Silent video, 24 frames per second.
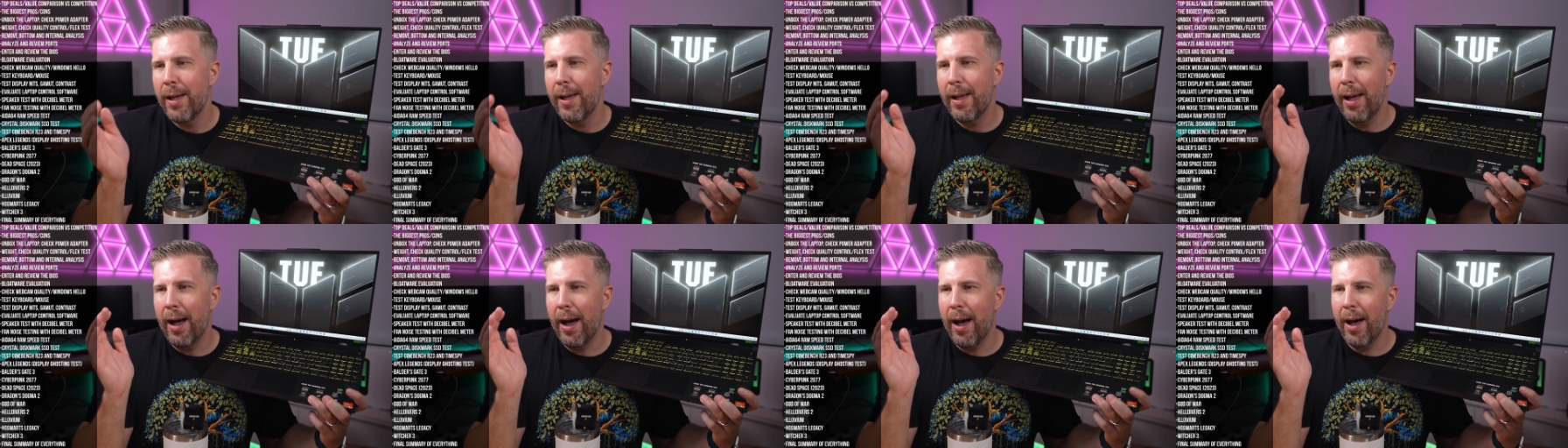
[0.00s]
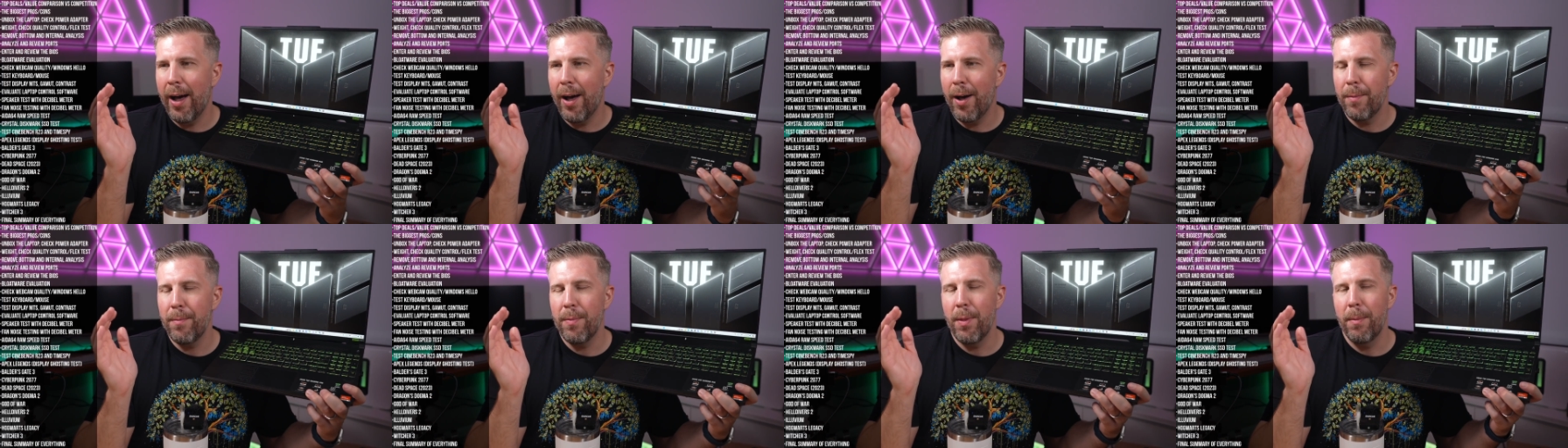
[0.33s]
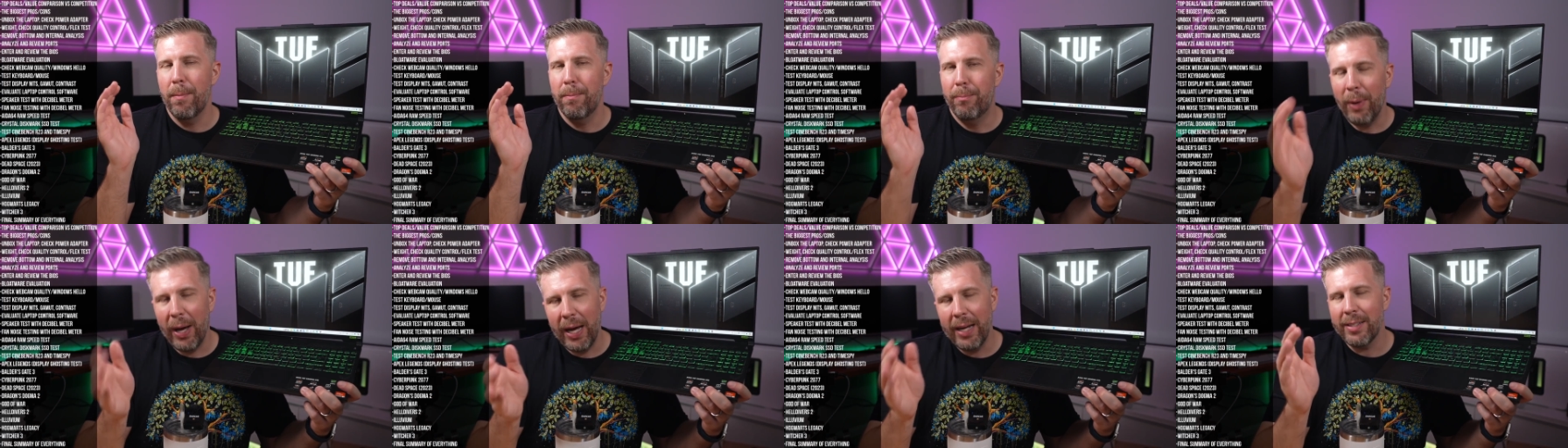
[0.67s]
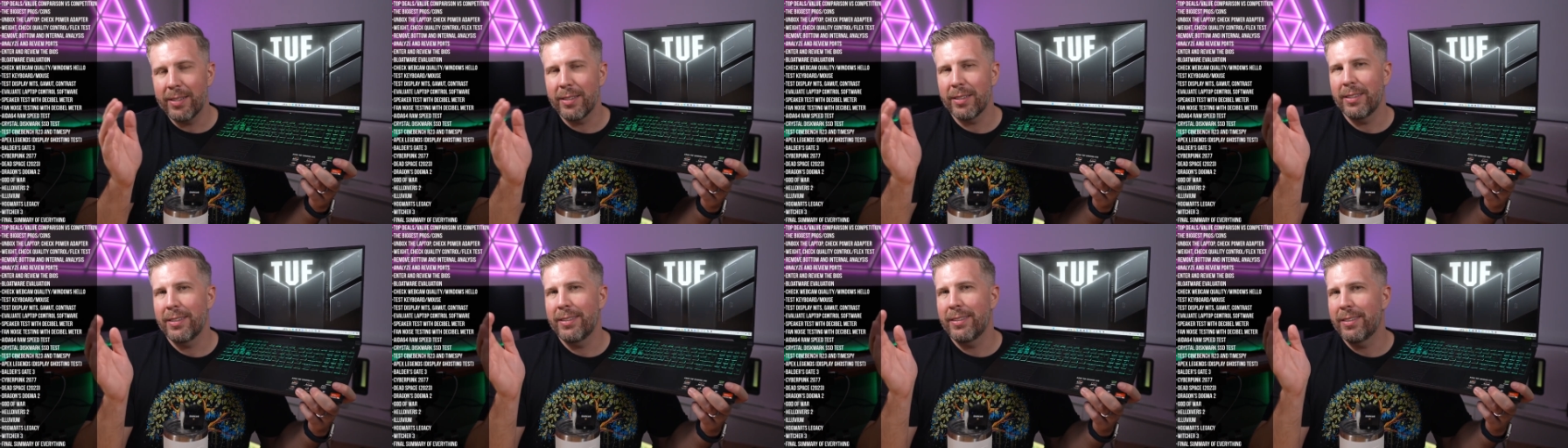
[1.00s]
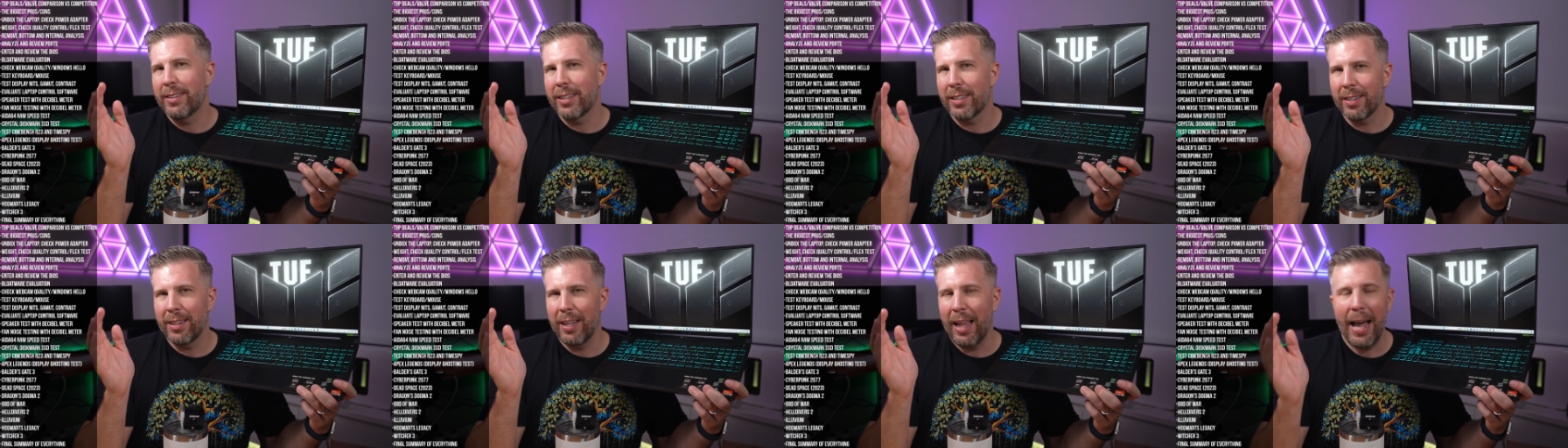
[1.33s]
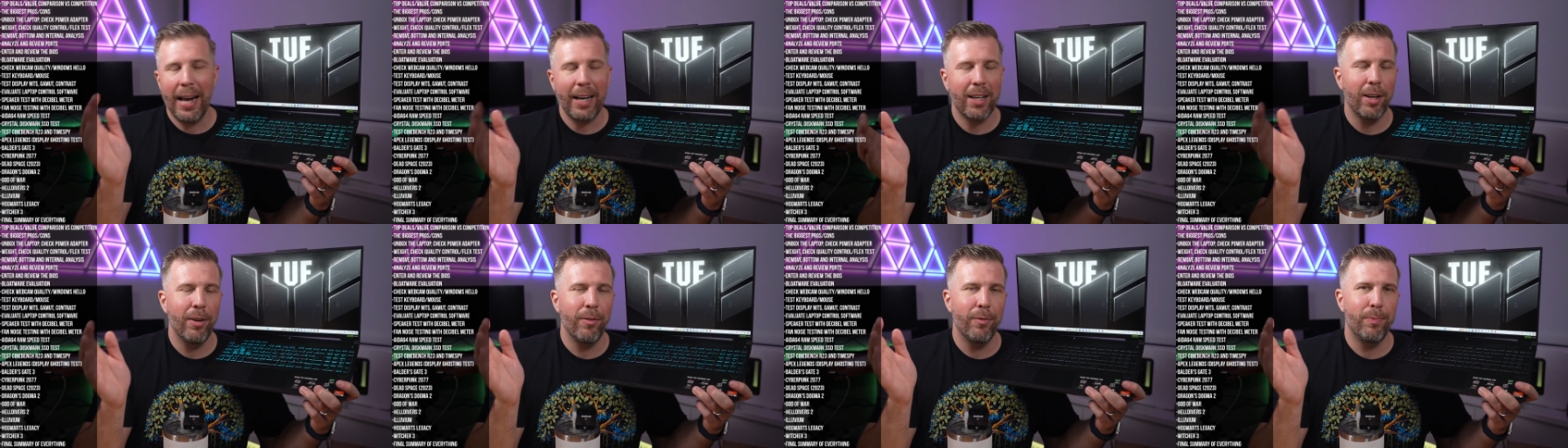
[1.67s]
Um, but the
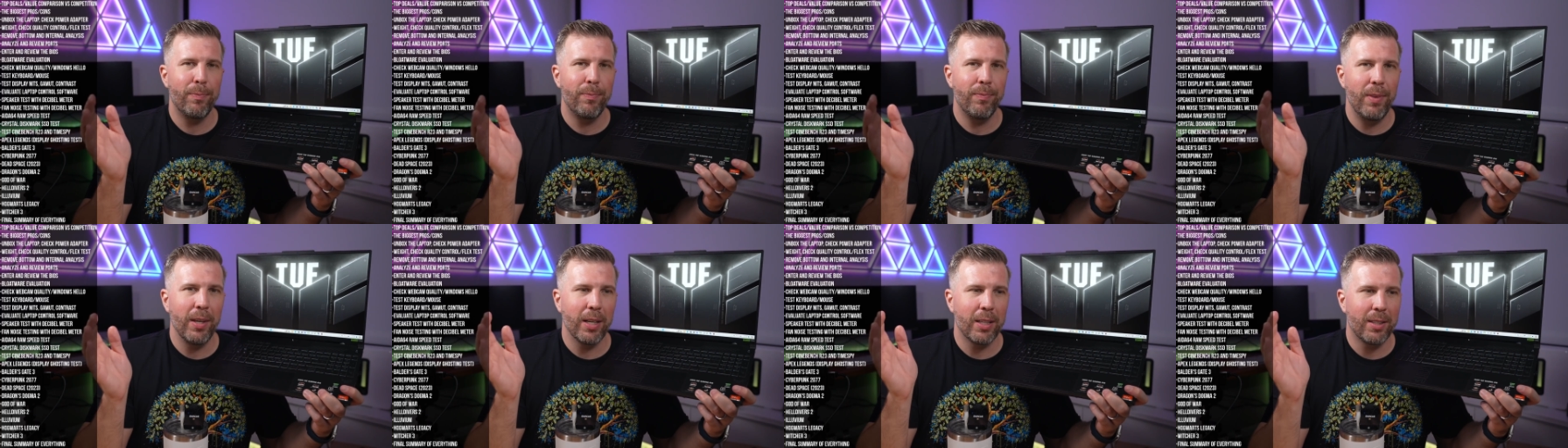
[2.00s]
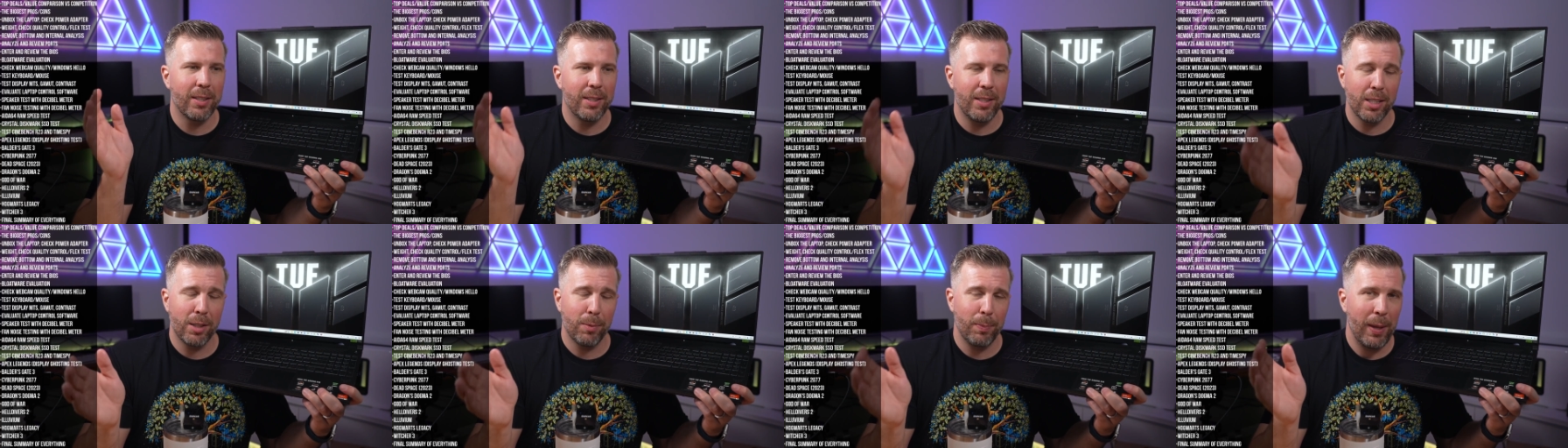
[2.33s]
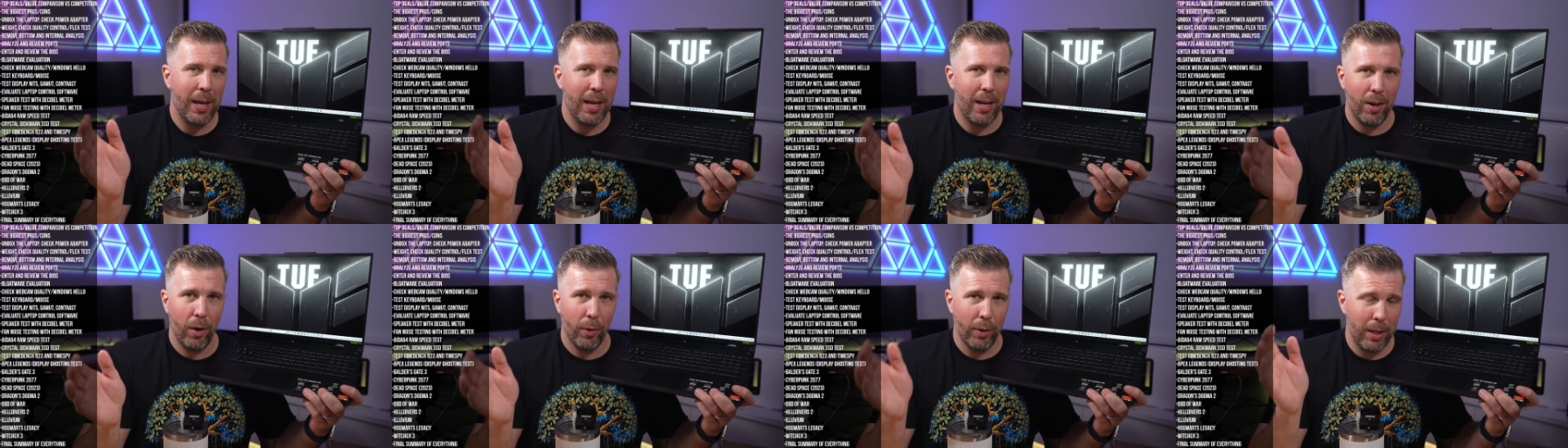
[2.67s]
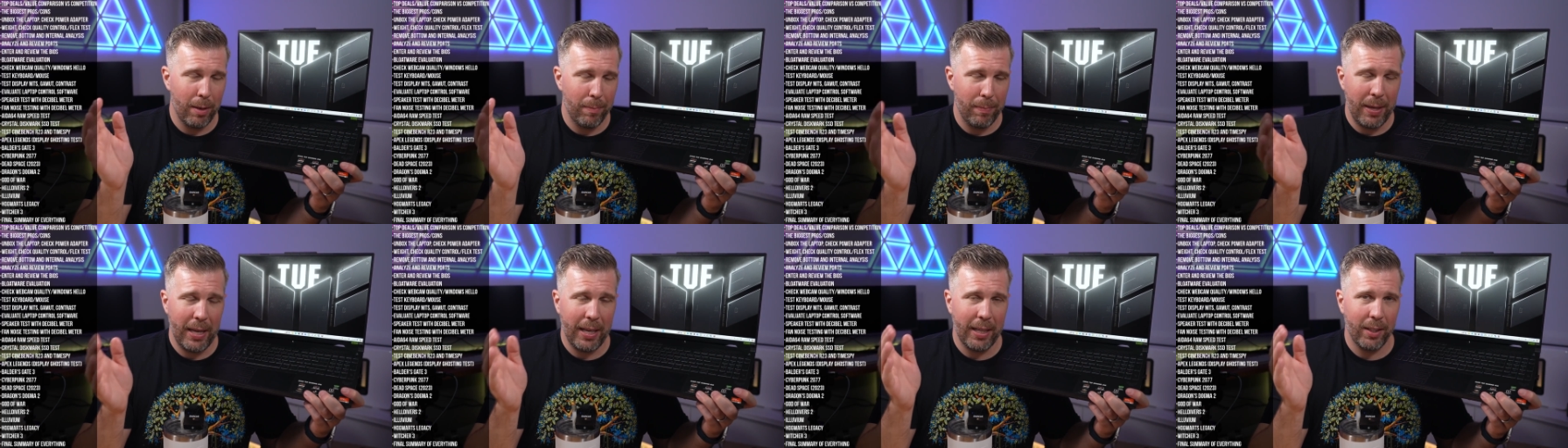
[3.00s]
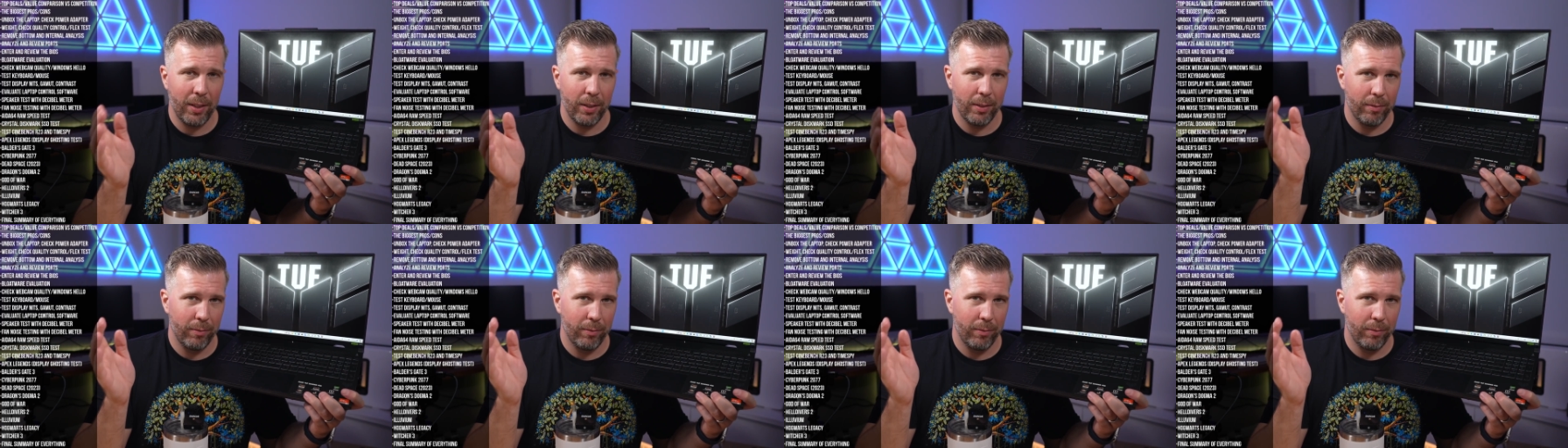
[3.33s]
lack of the display only being